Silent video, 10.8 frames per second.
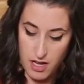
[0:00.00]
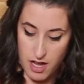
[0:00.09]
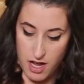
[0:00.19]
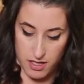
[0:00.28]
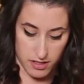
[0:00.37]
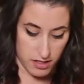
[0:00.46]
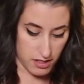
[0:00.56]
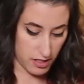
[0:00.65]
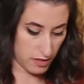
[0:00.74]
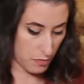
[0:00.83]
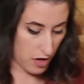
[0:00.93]
as
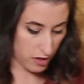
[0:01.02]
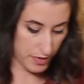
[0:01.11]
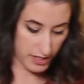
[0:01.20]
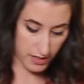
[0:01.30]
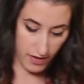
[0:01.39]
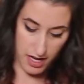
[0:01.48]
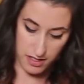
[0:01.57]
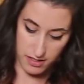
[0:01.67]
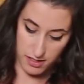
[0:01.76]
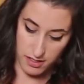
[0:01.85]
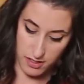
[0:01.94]
smaller bits of
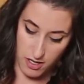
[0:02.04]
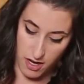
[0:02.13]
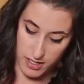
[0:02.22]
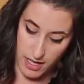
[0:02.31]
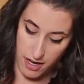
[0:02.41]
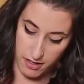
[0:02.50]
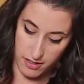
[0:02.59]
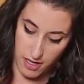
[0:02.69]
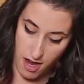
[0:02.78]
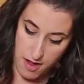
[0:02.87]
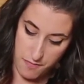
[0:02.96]
ice. Toss that on
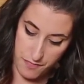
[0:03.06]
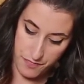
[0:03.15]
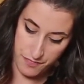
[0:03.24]
top.